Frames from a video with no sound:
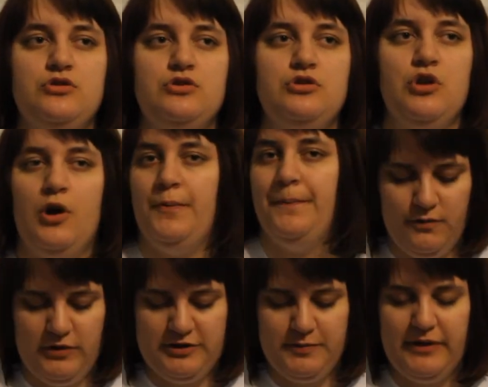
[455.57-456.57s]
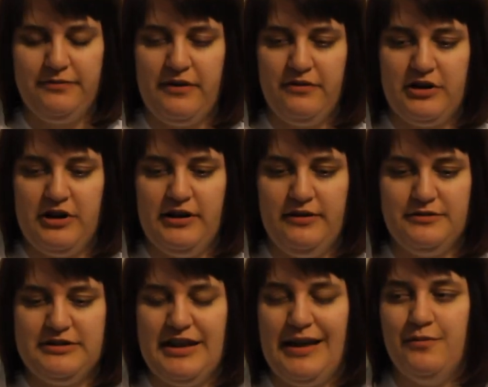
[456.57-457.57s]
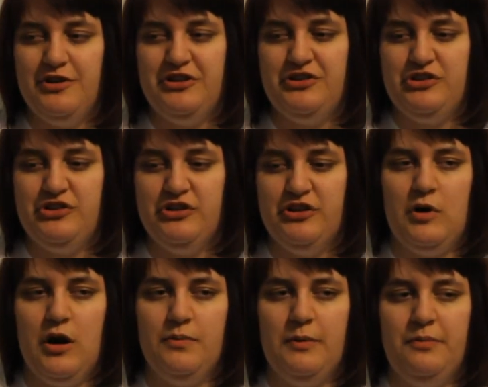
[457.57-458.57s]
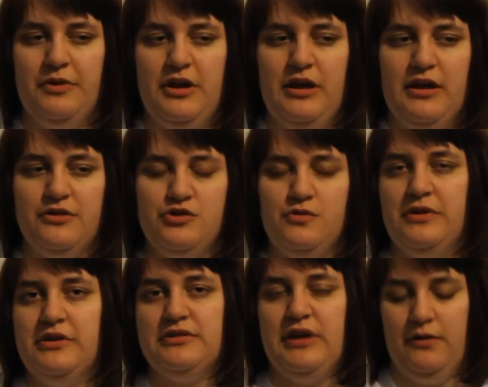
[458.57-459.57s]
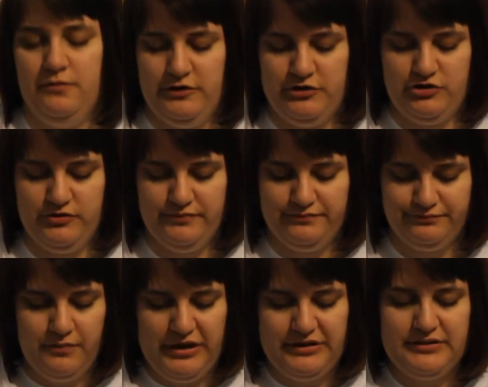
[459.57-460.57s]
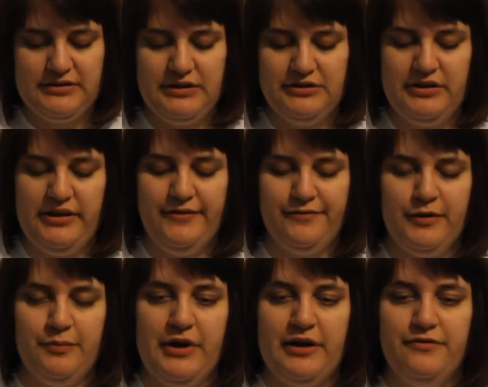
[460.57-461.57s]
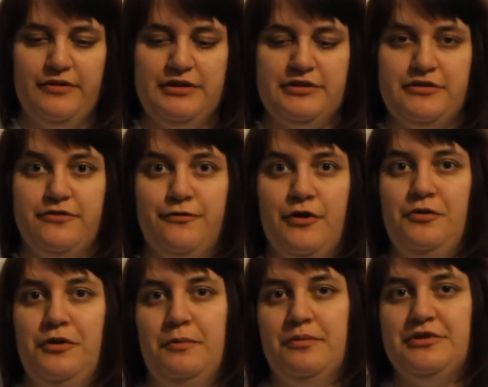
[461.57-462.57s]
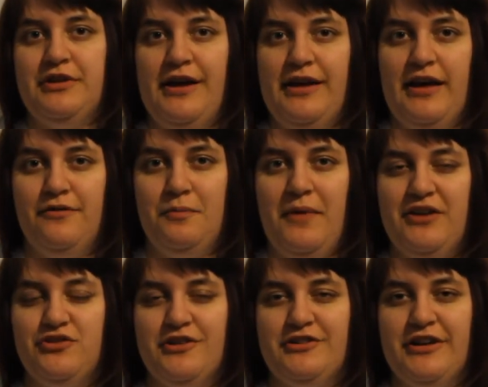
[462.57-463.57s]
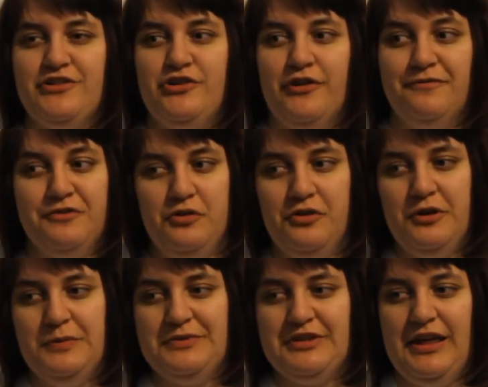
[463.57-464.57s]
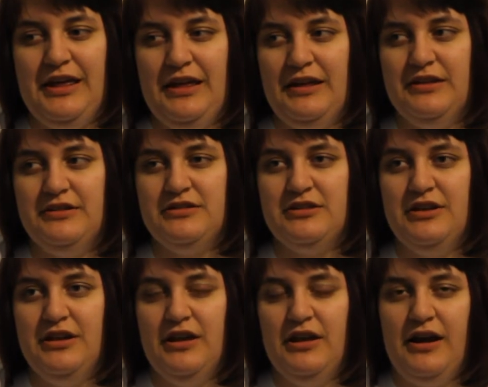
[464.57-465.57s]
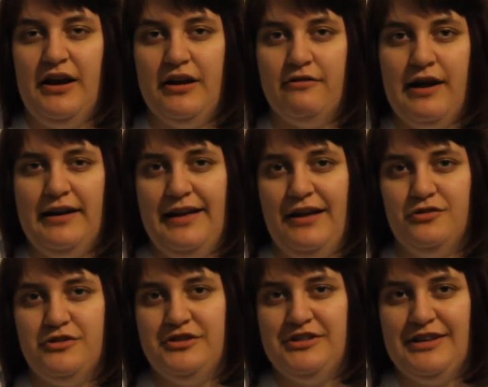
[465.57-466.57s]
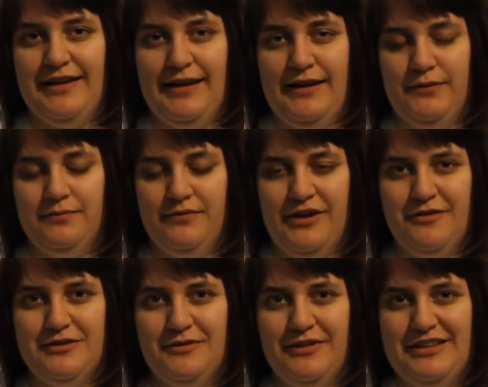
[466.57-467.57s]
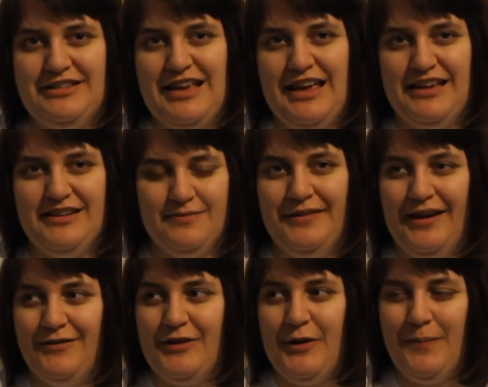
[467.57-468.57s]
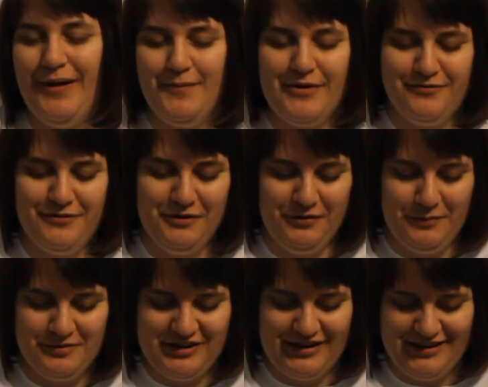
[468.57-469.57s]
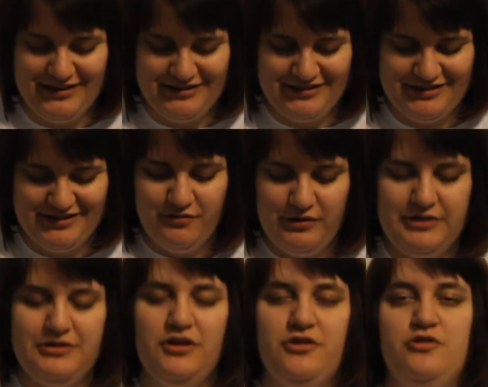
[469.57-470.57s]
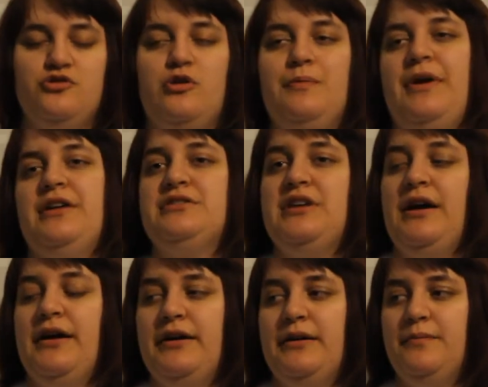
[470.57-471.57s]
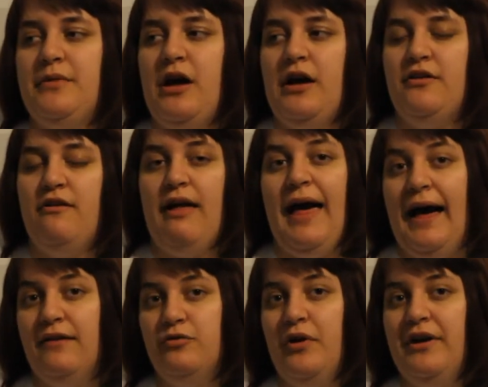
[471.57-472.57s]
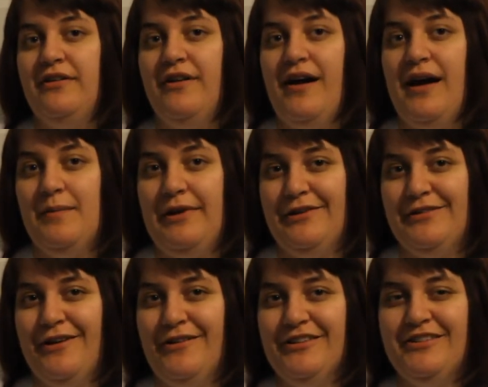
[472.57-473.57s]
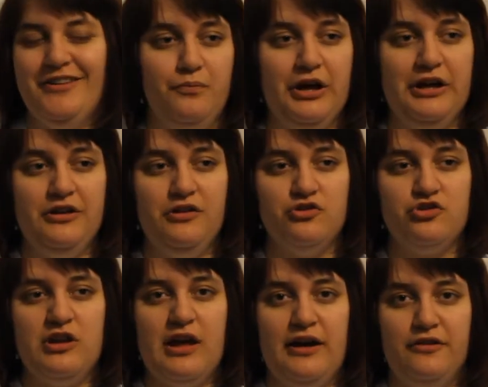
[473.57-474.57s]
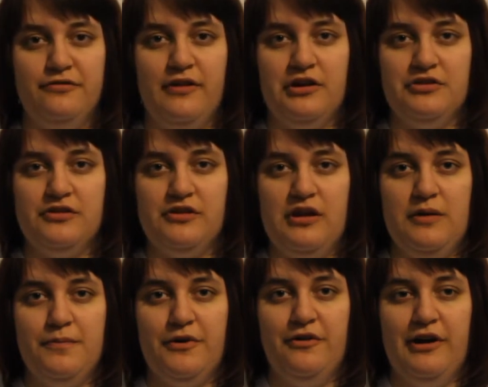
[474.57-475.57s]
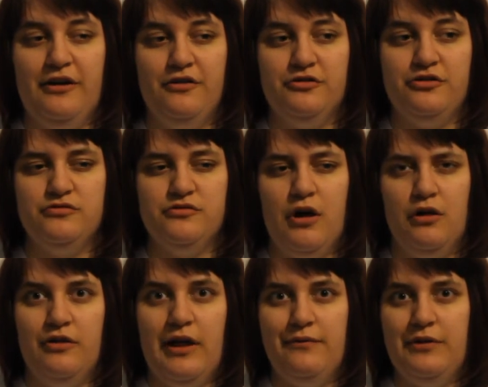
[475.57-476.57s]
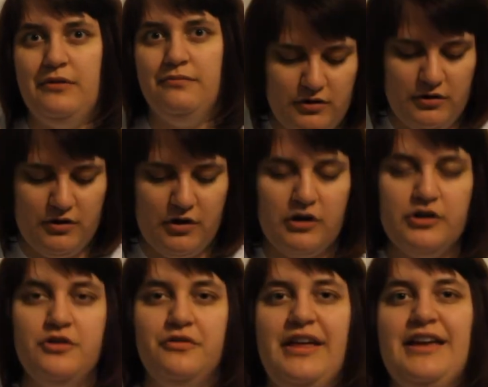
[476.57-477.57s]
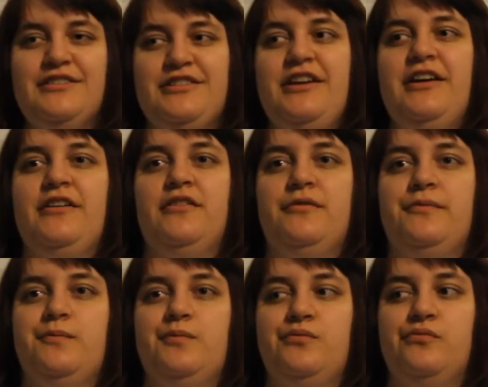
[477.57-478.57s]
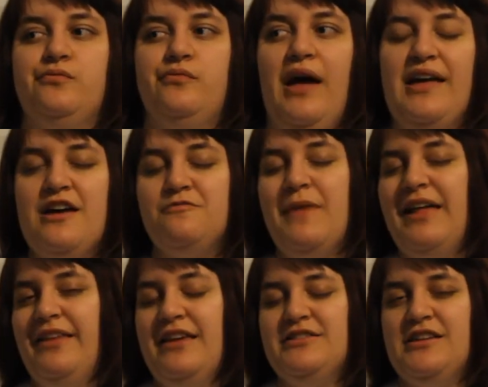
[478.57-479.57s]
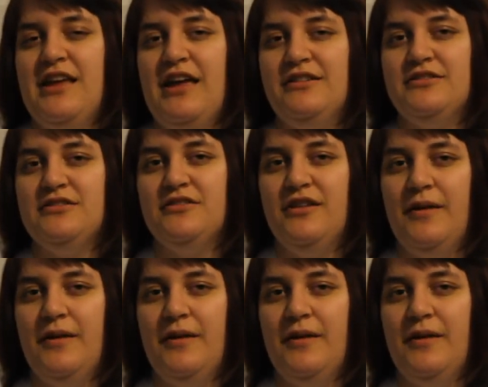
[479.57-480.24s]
No. What's my favorite kind of sandwich? Probably a tuna sandwich. Best thing to eat for breakfast? Fruit Loops. I have a major addiction to Fruit Loops and I ran out today. I was really sad. I have to go buy more Fruit Loops, I guess. When is your usual bedtime? I don't have one. I'm an adult. But usually I'll fall asleep around 11. Are you lazy? I have my lazy days.